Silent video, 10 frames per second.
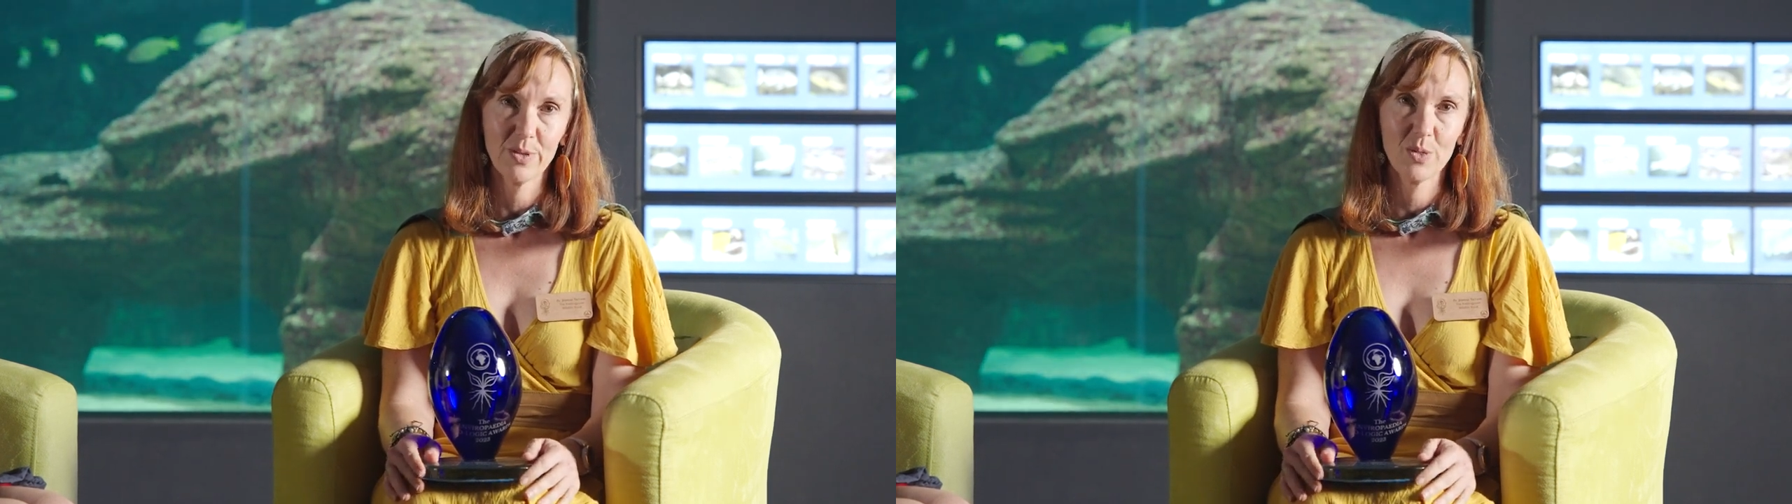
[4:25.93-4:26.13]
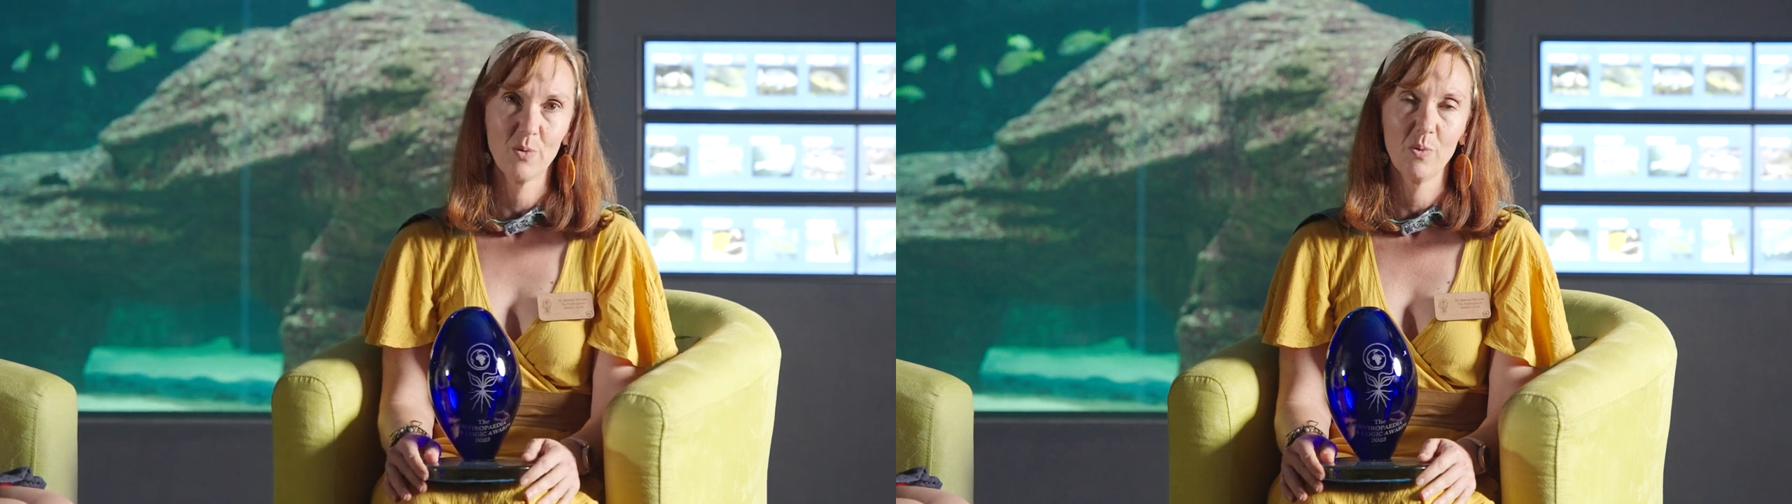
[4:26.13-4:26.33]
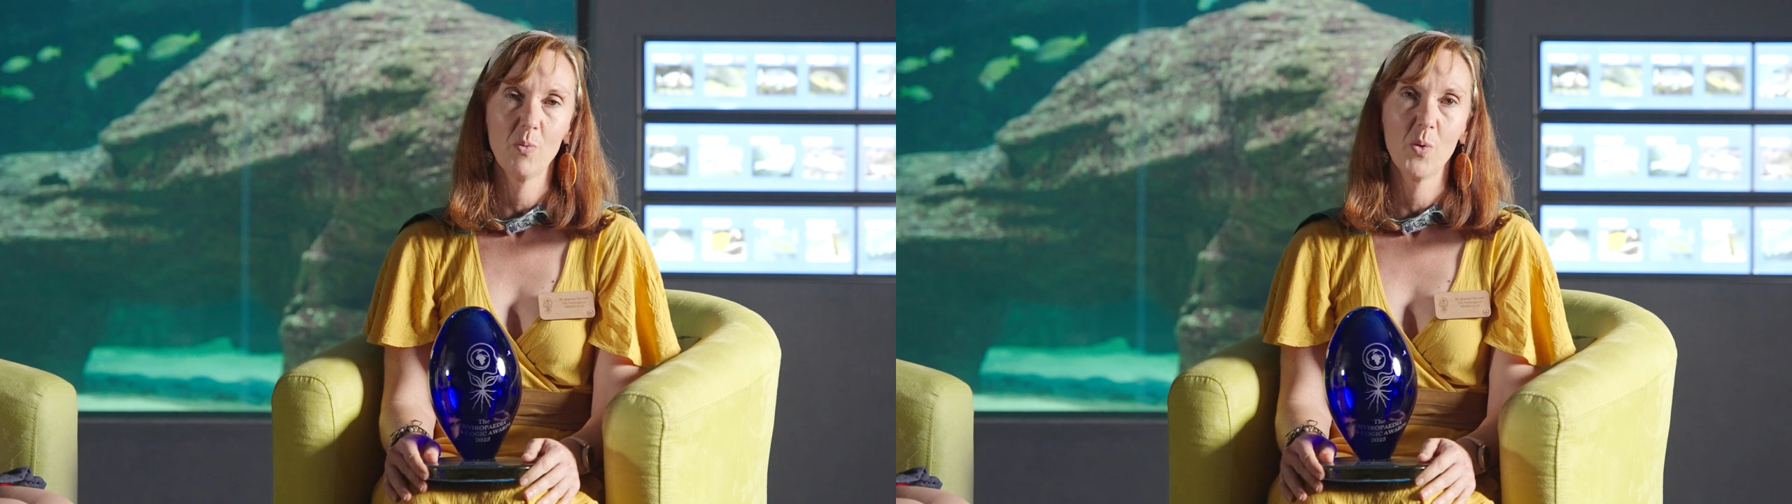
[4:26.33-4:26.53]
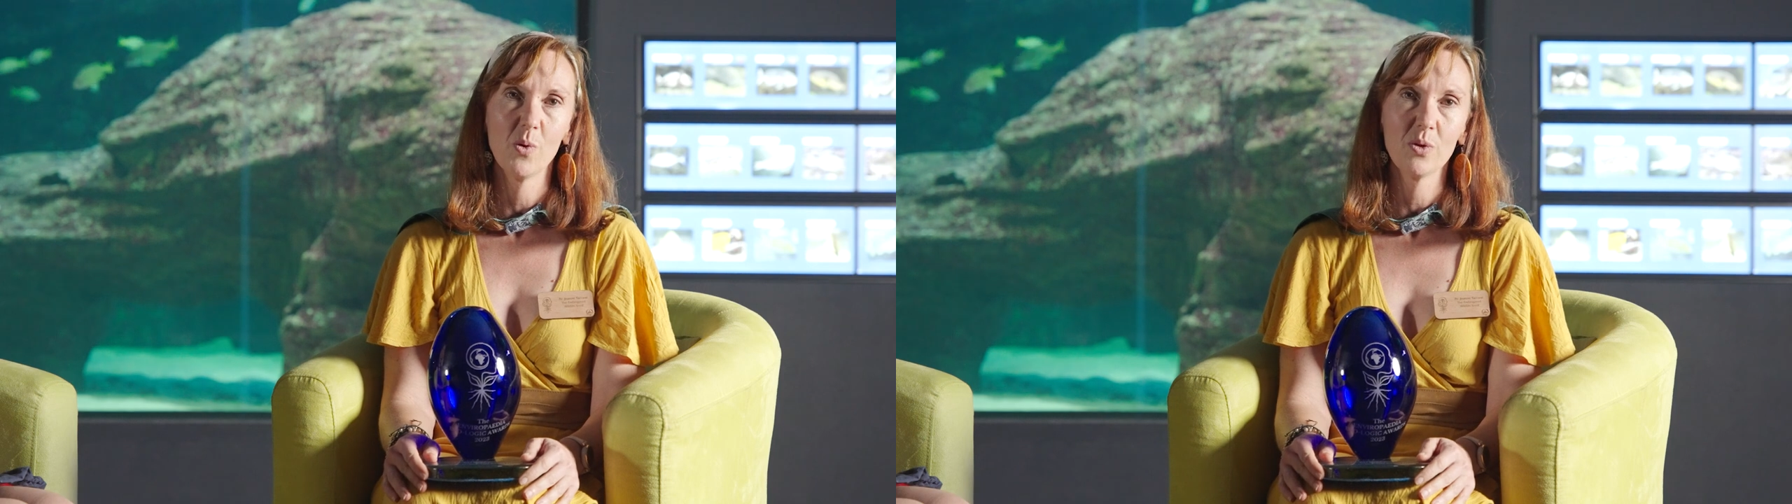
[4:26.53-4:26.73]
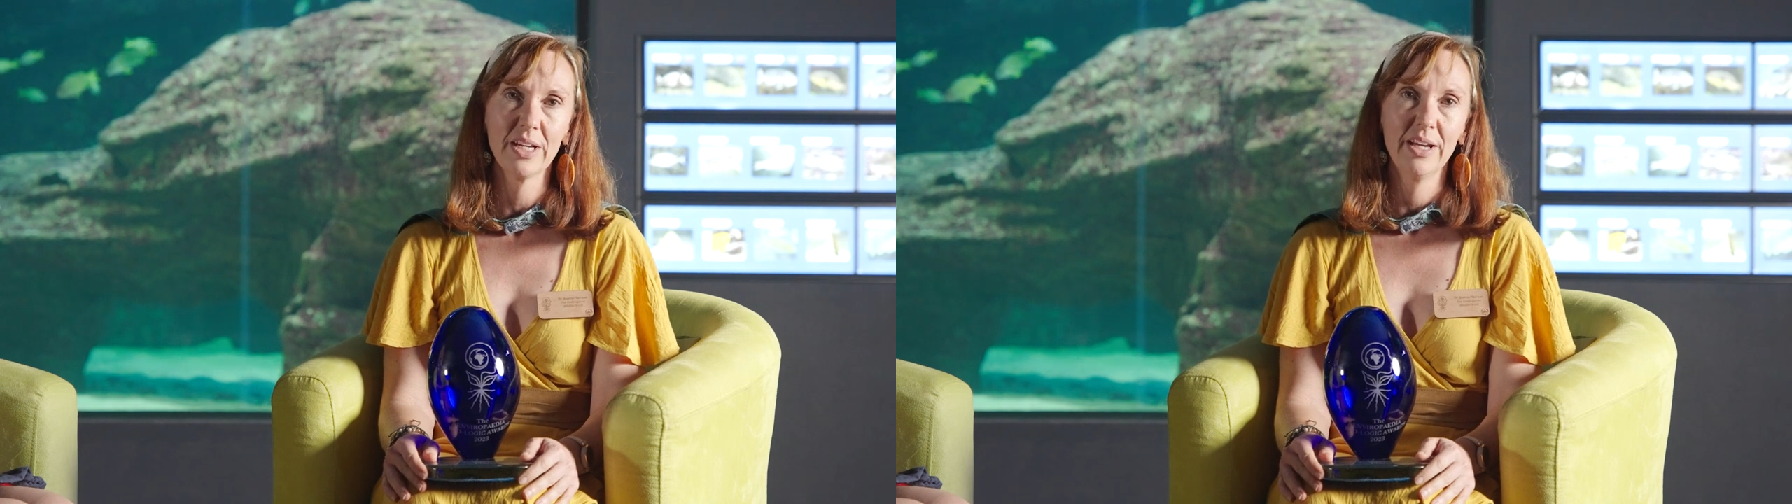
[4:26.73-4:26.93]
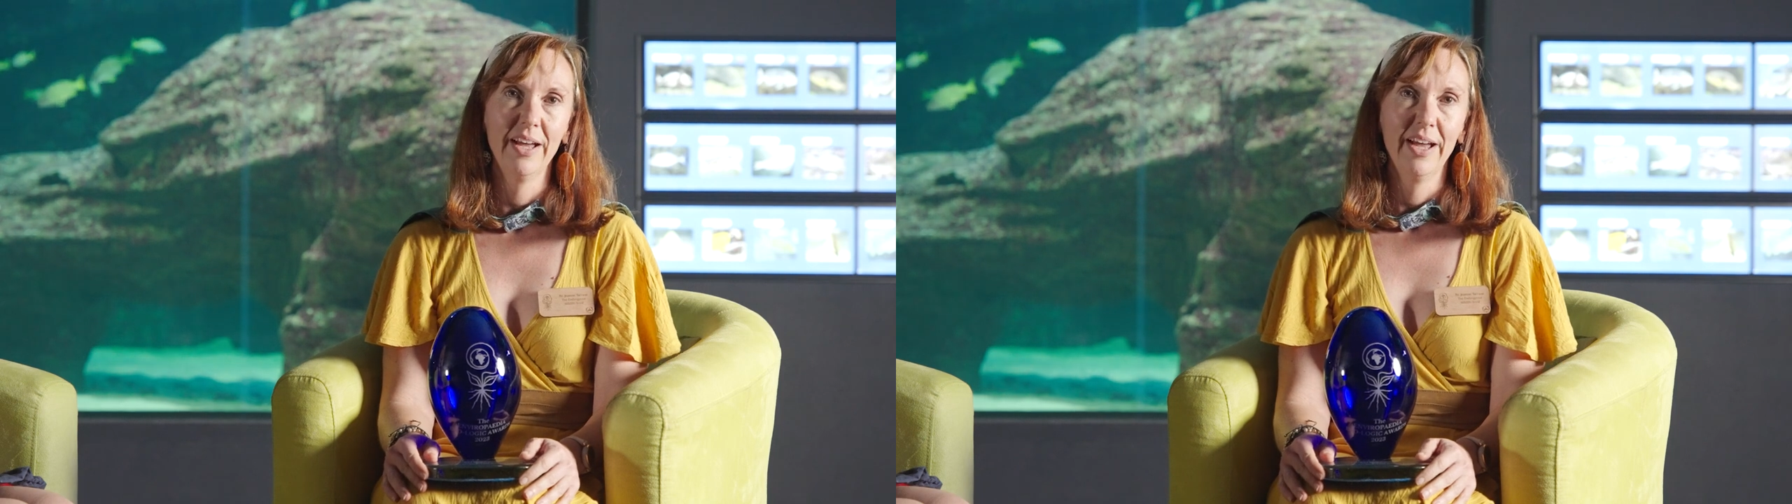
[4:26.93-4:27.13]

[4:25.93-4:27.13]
for this award.